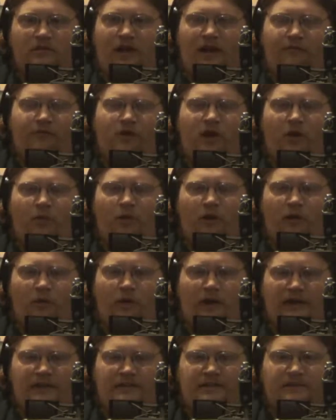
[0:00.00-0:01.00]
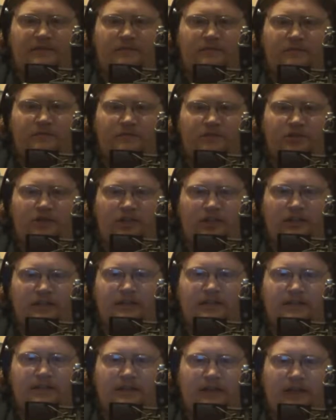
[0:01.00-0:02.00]
I forgot where it was.
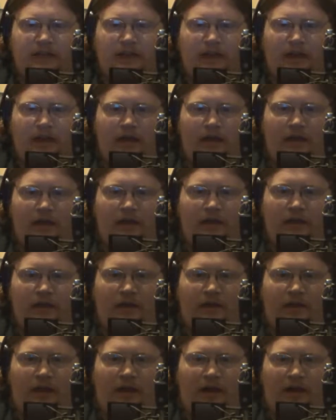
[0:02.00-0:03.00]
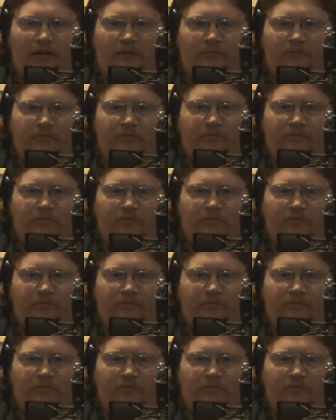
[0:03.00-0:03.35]
Jeez. Um...